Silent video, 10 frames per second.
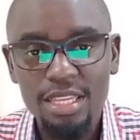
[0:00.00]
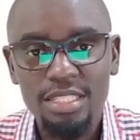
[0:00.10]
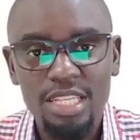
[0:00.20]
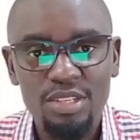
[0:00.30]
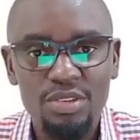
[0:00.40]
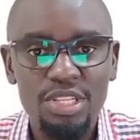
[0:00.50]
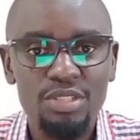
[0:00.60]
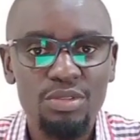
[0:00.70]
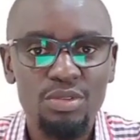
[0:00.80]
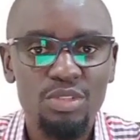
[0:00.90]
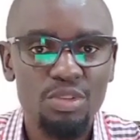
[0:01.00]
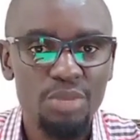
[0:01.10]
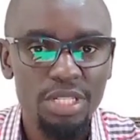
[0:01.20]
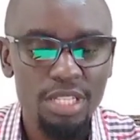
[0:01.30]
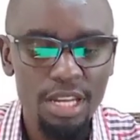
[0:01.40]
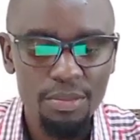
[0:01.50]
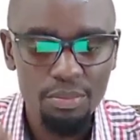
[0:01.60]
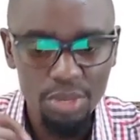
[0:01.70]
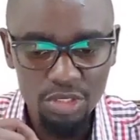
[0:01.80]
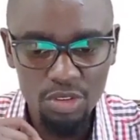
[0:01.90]
things that you need to do to maintain
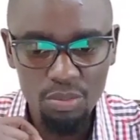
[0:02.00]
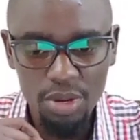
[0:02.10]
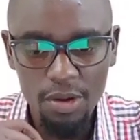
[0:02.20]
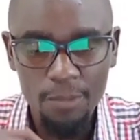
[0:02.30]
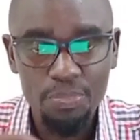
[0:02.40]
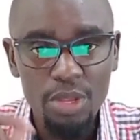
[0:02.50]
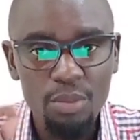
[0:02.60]
personal power.